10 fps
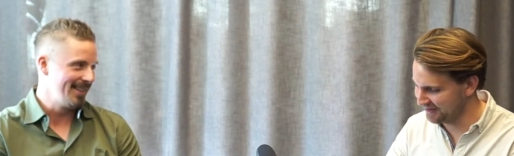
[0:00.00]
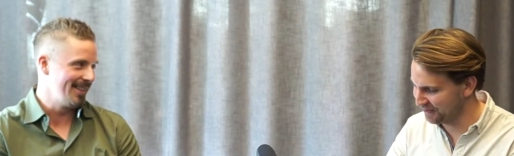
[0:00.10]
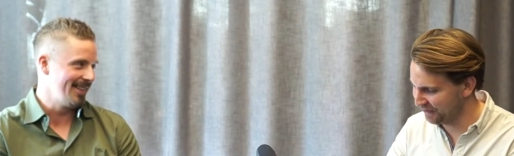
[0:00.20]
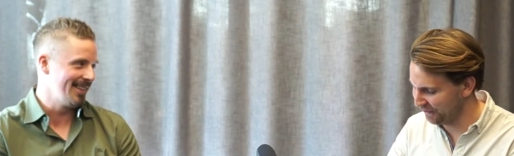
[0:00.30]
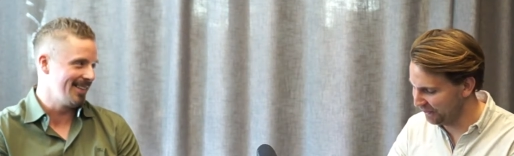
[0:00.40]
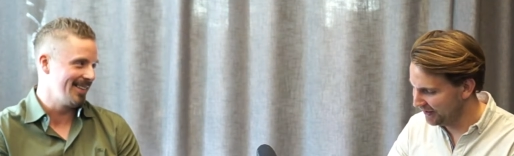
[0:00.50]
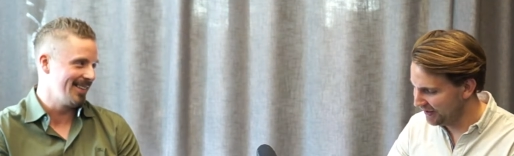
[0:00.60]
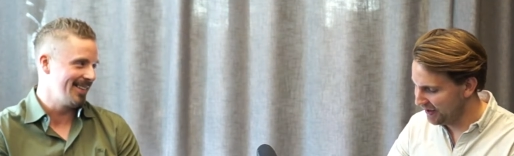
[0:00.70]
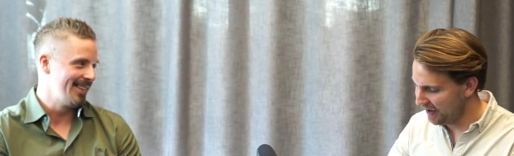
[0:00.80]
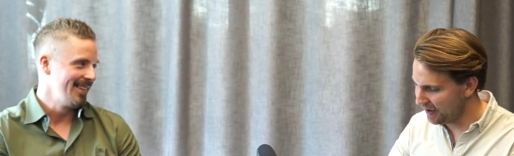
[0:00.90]
Speaker 1: okay, cool.
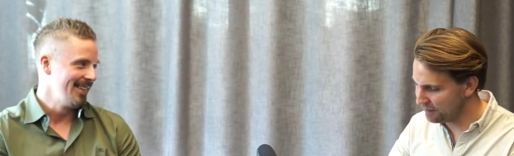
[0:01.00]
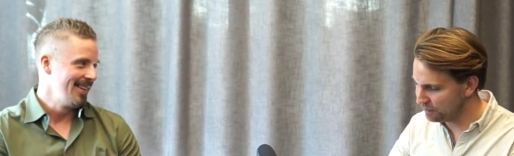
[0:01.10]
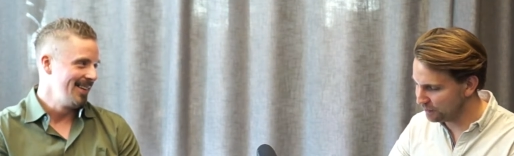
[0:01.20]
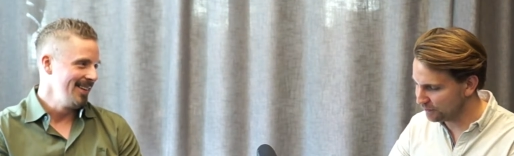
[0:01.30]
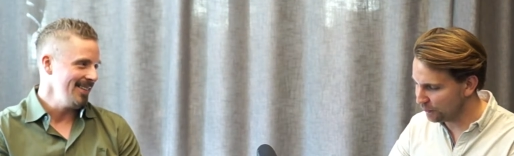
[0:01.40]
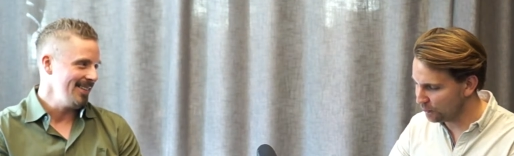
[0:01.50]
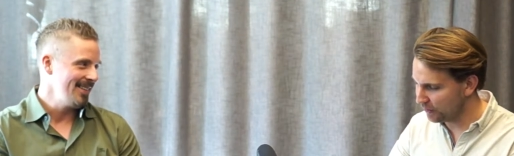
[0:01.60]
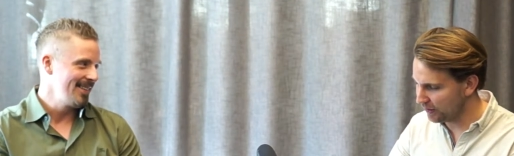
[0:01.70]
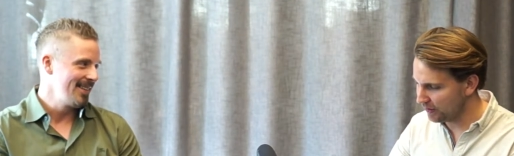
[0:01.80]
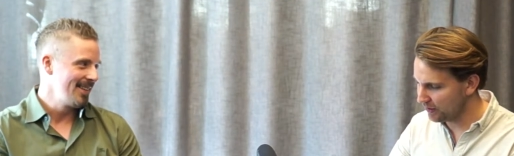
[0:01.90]
Um,
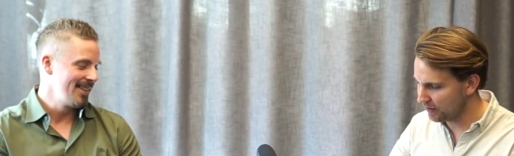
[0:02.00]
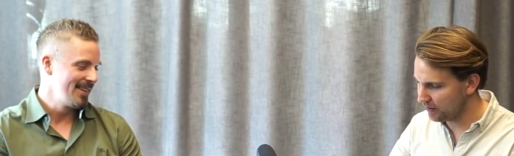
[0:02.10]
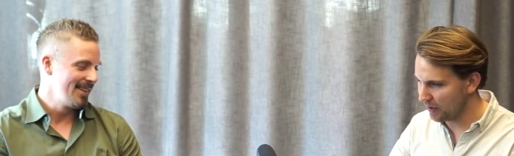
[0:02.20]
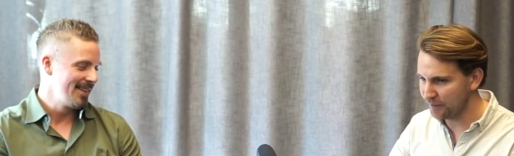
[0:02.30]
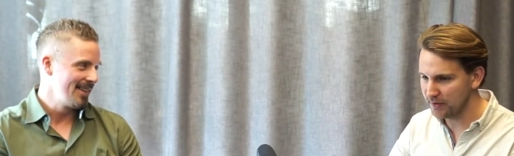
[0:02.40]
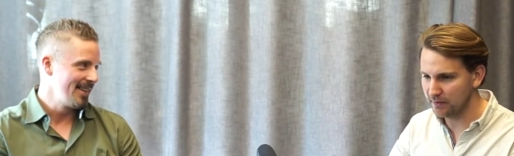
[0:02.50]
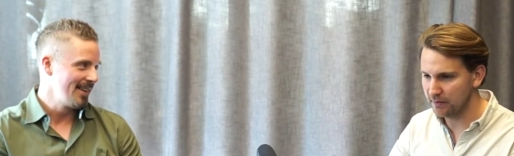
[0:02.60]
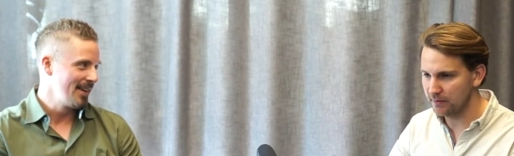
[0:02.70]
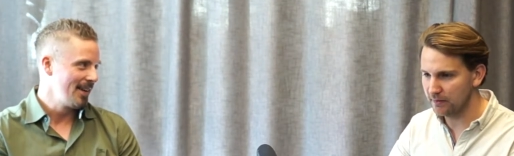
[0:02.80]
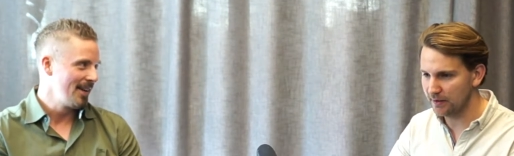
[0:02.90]
so uh, I think
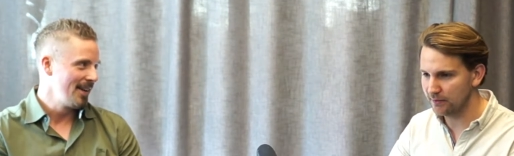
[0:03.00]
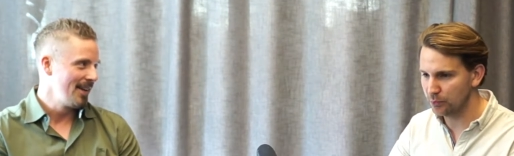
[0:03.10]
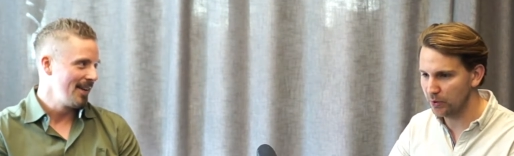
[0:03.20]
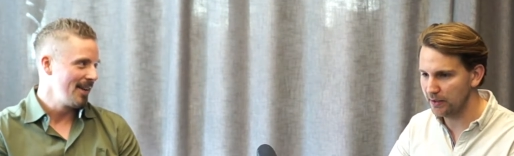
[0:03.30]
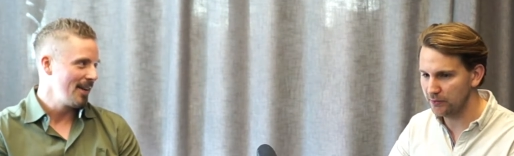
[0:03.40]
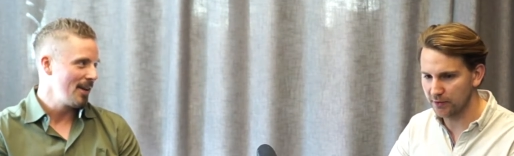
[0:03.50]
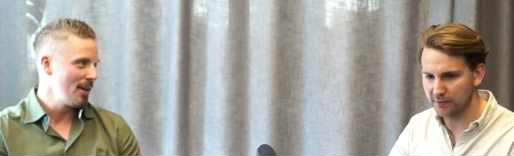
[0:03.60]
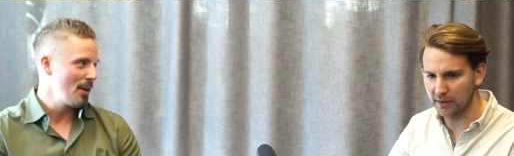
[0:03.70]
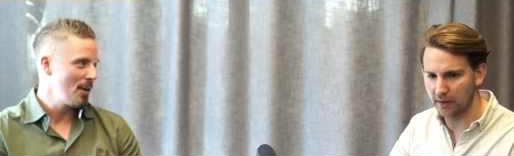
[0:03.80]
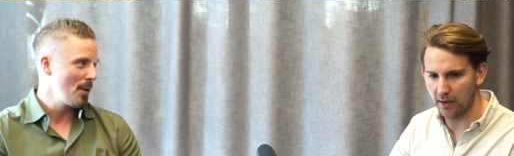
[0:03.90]
that's really
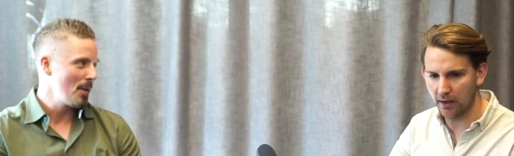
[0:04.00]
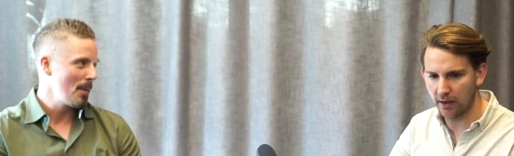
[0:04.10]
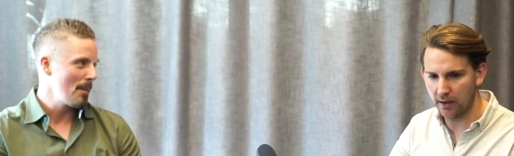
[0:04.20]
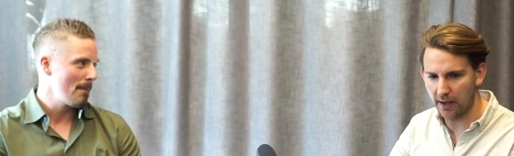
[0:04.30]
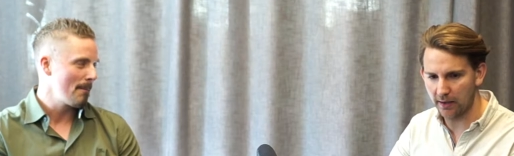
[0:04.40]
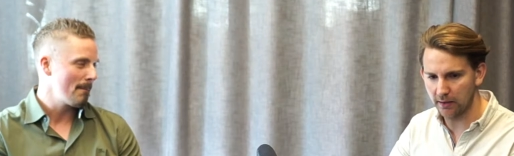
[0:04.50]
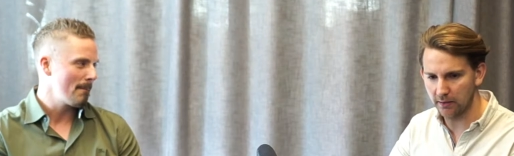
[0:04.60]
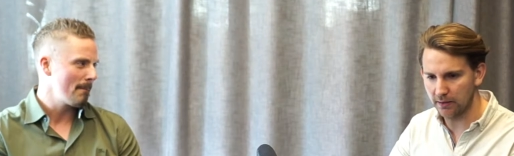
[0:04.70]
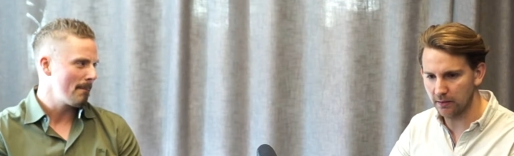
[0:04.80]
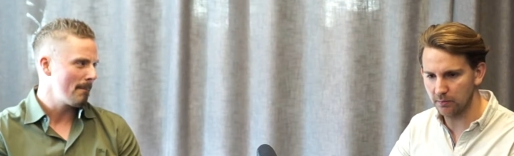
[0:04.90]
interesting. Uh,
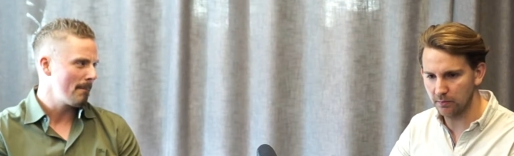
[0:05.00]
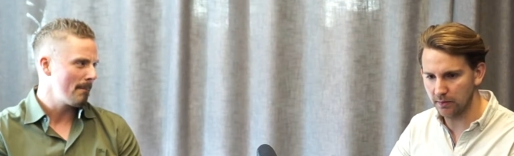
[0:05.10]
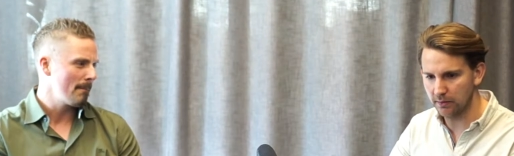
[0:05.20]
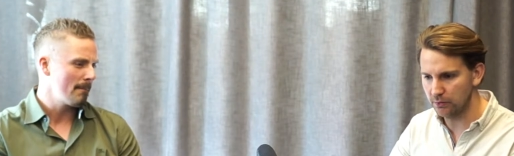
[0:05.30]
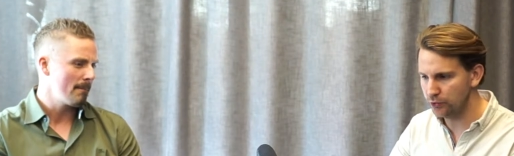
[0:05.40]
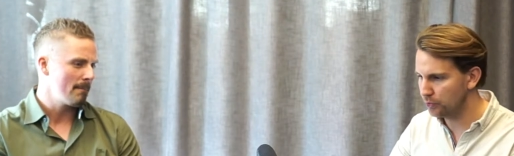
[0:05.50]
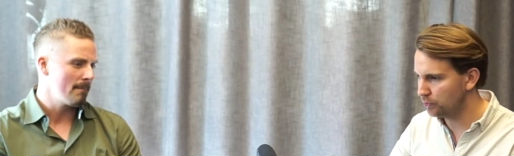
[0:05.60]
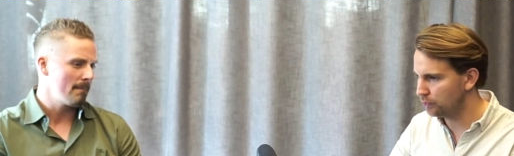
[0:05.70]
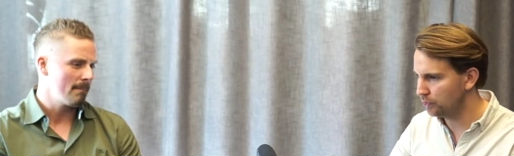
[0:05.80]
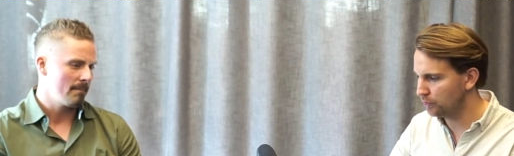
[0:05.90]

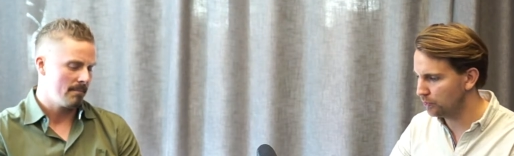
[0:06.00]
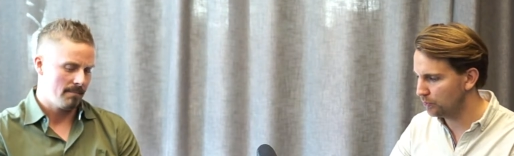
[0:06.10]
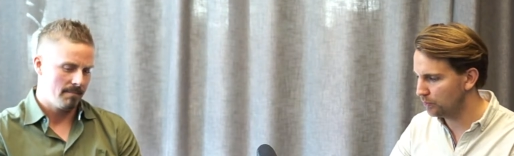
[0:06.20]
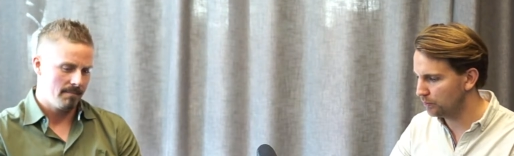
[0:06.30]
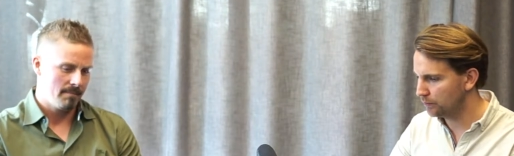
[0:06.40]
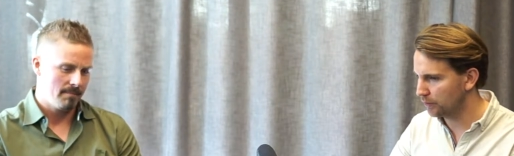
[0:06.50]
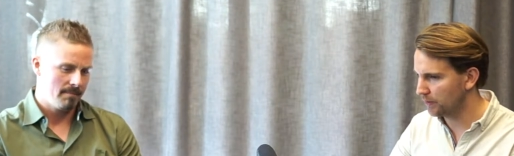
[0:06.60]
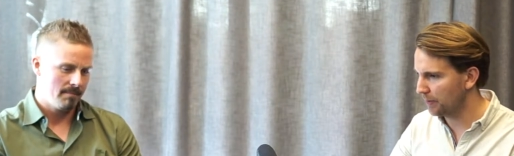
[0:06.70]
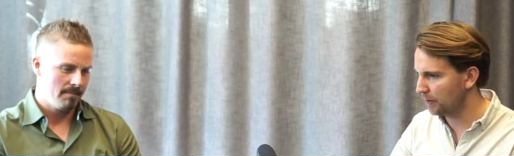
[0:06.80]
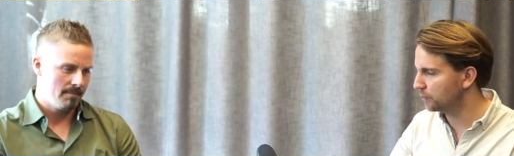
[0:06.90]
you you
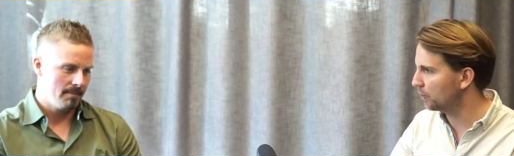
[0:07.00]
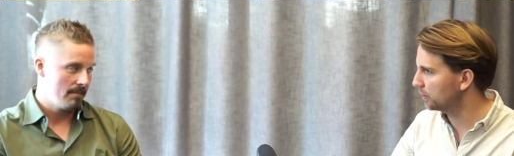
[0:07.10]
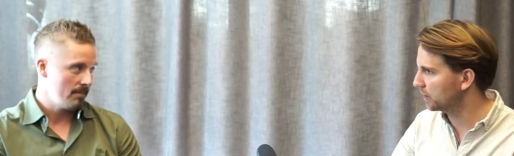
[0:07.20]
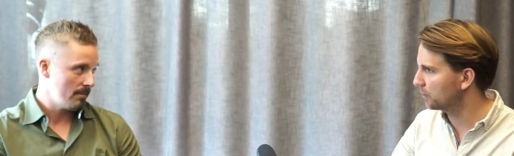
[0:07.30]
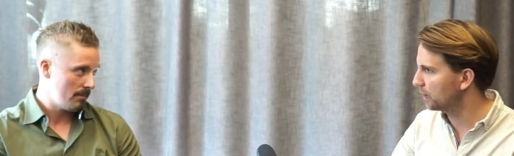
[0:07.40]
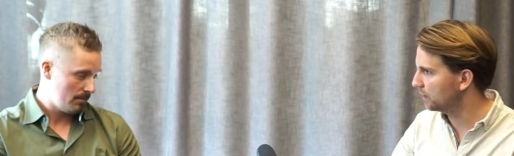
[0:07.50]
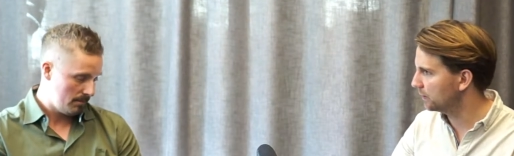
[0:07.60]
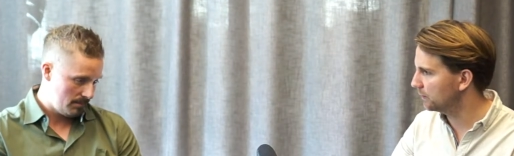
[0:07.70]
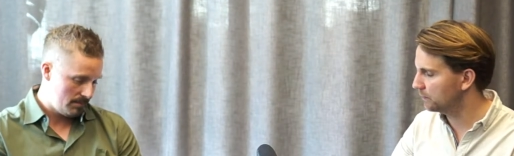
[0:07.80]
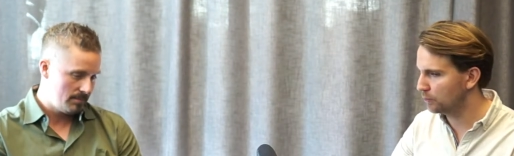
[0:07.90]
talked about your hockey
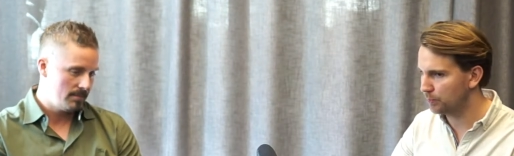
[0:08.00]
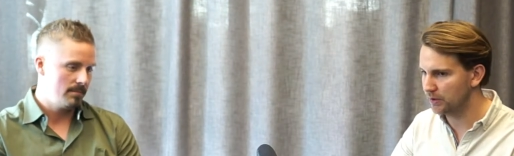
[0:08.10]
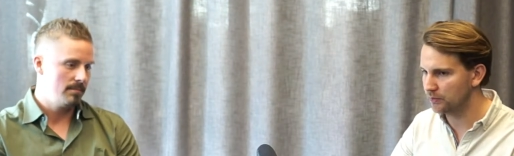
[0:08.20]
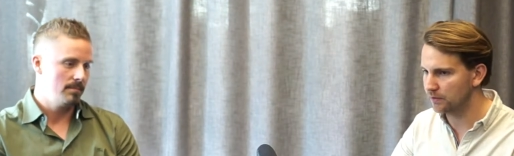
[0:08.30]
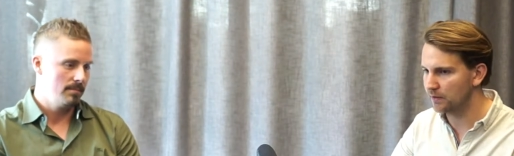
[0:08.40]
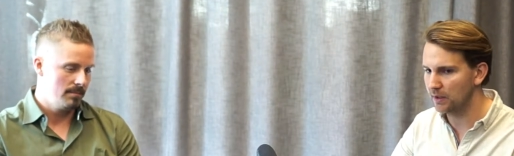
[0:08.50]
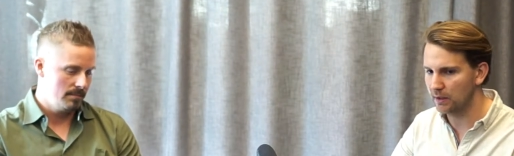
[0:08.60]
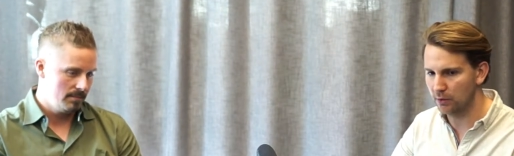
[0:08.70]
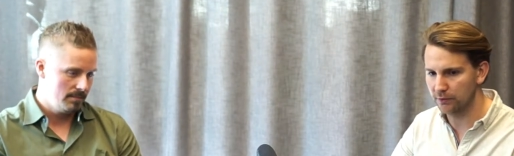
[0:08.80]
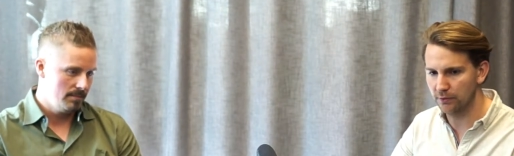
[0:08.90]
career, super
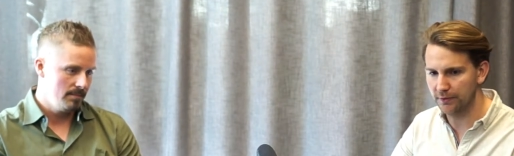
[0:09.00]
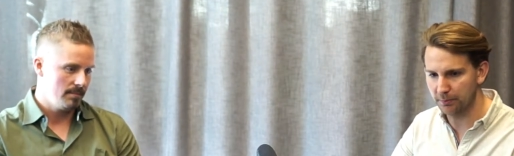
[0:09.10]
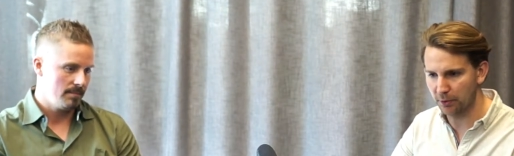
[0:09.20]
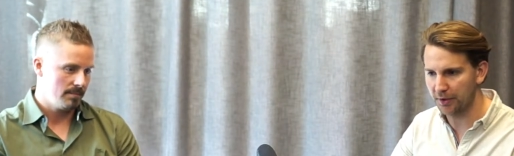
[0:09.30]
interesting, and also the